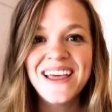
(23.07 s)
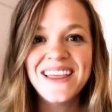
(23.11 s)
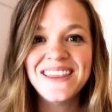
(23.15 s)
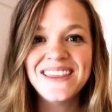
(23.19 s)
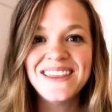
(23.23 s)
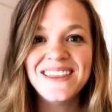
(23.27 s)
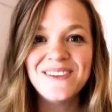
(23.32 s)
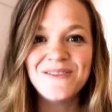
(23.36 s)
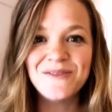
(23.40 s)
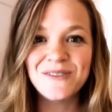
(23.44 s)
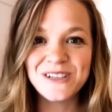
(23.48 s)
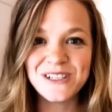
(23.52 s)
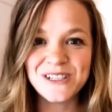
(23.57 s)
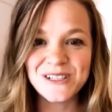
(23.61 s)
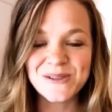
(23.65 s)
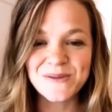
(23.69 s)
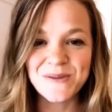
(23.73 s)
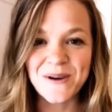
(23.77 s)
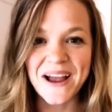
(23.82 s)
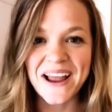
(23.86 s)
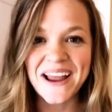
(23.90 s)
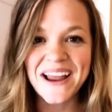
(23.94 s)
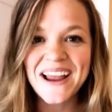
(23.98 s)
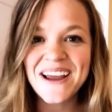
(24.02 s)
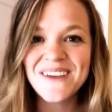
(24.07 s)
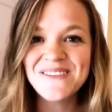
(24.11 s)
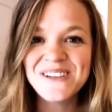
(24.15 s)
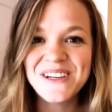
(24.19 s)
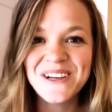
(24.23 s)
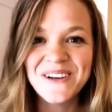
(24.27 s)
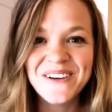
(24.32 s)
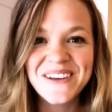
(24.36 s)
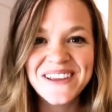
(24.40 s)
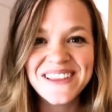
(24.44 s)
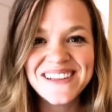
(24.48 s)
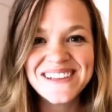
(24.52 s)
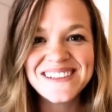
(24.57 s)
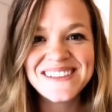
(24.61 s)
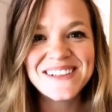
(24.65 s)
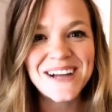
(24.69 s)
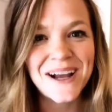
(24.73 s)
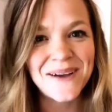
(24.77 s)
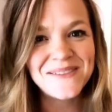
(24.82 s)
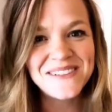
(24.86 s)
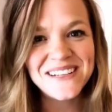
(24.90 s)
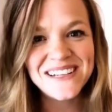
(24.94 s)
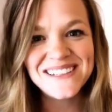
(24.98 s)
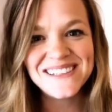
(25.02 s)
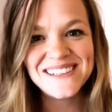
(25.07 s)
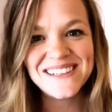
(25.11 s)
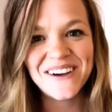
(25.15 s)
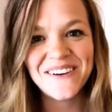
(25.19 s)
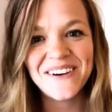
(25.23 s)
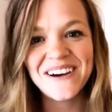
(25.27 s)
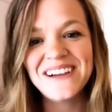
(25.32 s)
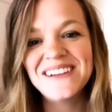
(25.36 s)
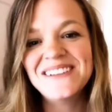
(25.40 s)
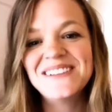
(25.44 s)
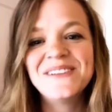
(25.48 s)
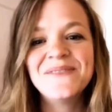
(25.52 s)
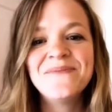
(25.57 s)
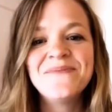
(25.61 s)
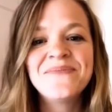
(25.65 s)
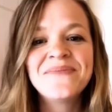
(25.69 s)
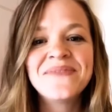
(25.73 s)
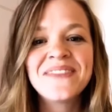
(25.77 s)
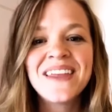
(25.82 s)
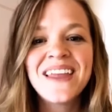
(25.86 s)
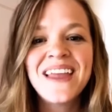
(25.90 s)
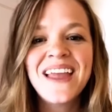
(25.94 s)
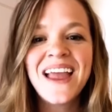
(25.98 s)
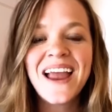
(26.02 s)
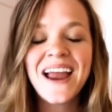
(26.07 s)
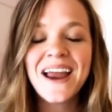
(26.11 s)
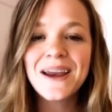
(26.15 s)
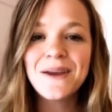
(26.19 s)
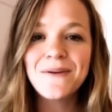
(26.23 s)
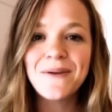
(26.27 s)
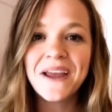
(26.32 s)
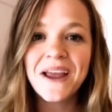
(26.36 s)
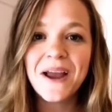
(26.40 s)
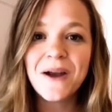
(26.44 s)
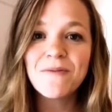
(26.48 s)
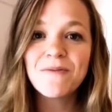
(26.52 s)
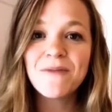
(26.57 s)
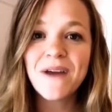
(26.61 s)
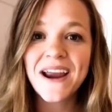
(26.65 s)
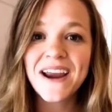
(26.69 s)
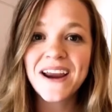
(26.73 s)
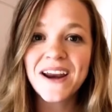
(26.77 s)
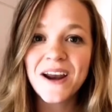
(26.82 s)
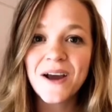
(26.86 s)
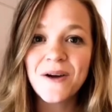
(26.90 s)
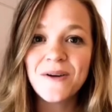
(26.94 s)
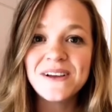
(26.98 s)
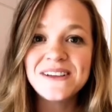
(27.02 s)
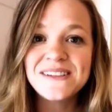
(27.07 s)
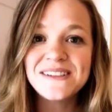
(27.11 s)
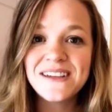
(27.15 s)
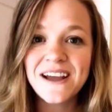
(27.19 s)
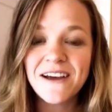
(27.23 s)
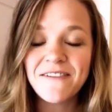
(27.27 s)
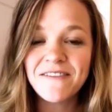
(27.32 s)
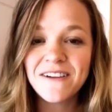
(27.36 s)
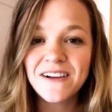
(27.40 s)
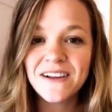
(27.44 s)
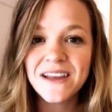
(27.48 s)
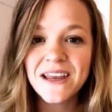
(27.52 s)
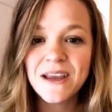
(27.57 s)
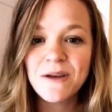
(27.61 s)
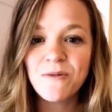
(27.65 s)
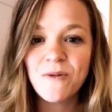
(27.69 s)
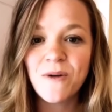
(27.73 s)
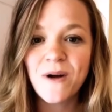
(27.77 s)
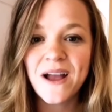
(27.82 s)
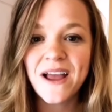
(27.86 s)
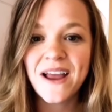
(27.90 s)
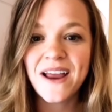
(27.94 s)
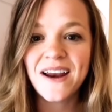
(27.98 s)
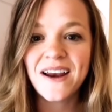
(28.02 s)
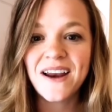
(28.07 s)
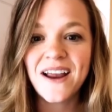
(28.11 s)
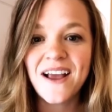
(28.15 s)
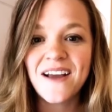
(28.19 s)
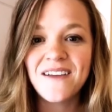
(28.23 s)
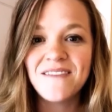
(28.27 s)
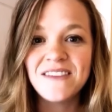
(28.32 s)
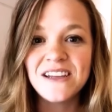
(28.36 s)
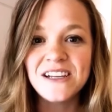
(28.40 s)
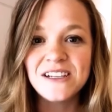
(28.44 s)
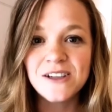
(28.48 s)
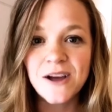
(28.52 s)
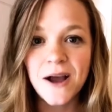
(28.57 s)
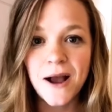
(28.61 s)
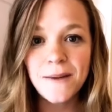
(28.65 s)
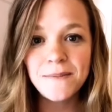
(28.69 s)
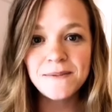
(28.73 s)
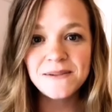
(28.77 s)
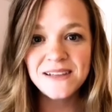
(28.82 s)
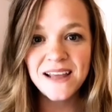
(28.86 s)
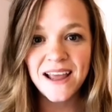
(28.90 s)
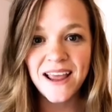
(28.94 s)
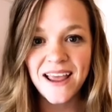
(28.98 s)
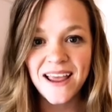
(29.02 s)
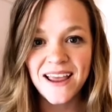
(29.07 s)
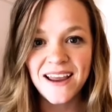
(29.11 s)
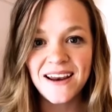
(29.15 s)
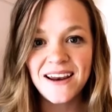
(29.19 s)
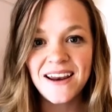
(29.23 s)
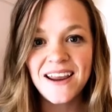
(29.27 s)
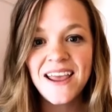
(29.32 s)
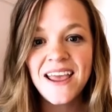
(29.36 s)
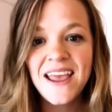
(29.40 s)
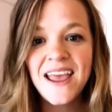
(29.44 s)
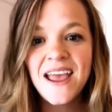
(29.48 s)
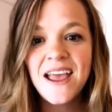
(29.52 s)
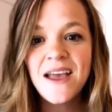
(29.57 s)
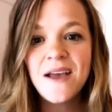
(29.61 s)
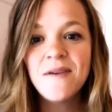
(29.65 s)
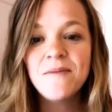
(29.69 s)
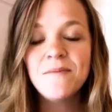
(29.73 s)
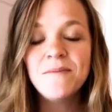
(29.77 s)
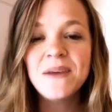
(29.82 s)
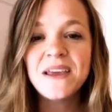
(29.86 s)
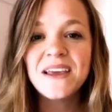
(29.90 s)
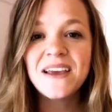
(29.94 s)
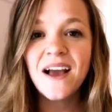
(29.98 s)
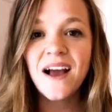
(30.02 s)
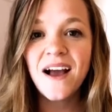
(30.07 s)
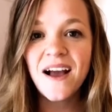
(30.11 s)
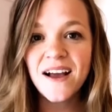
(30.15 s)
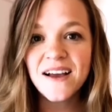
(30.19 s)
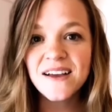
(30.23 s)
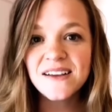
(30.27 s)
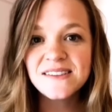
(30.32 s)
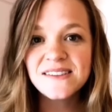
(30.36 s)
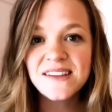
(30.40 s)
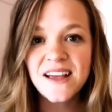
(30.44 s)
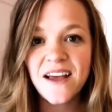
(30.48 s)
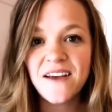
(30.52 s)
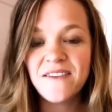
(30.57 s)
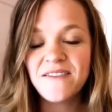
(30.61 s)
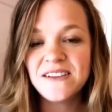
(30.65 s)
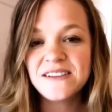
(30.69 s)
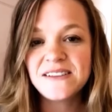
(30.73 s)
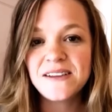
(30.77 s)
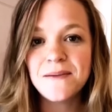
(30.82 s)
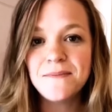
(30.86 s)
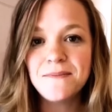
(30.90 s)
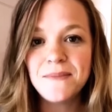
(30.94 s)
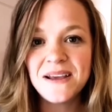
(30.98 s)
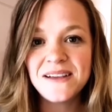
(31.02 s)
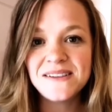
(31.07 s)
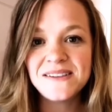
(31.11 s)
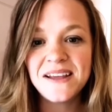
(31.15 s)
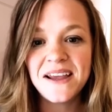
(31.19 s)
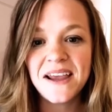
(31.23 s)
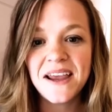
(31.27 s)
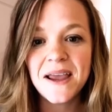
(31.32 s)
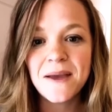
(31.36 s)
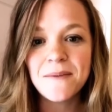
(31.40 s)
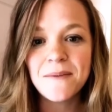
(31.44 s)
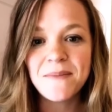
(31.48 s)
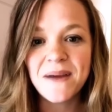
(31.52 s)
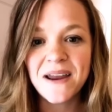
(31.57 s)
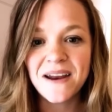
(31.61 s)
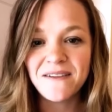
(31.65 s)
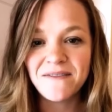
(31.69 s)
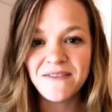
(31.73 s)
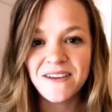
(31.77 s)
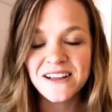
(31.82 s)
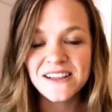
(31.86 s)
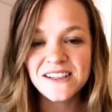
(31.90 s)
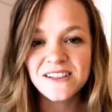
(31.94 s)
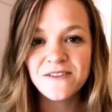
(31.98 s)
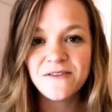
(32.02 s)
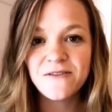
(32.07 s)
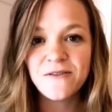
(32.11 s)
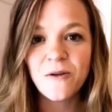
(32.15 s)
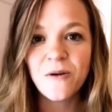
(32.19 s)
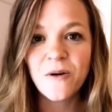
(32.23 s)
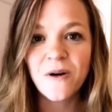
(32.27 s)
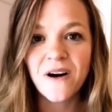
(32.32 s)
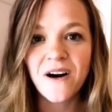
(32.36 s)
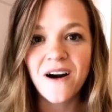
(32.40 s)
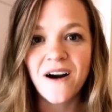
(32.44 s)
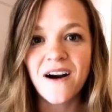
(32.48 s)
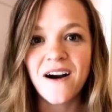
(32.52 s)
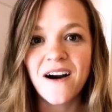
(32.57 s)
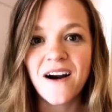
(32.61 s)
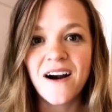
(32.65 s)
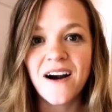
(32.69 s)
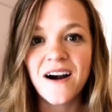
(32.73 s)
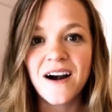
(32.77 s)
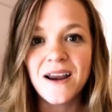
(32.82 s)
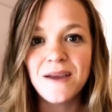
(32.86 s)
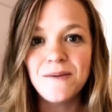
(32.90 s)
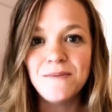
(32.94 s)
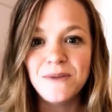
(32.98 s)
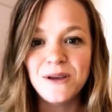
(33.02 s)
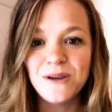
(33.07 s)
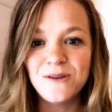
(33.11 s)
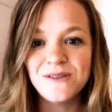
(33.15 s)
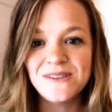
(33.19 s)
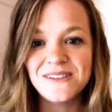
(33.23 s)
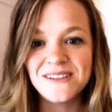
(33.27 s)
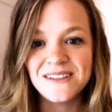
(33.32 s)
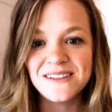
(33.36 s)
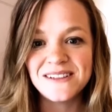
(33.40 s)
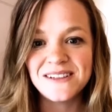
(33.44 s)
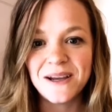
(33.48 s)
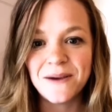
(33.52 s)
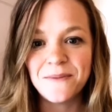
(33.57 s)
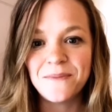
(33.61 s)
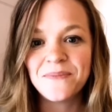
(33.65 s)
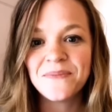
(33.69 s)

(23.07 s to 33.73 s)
which is why I'm doing this top 10 series. Anyway, oregano is definitely one of the top 10 because of its amazing benefits for our immune system.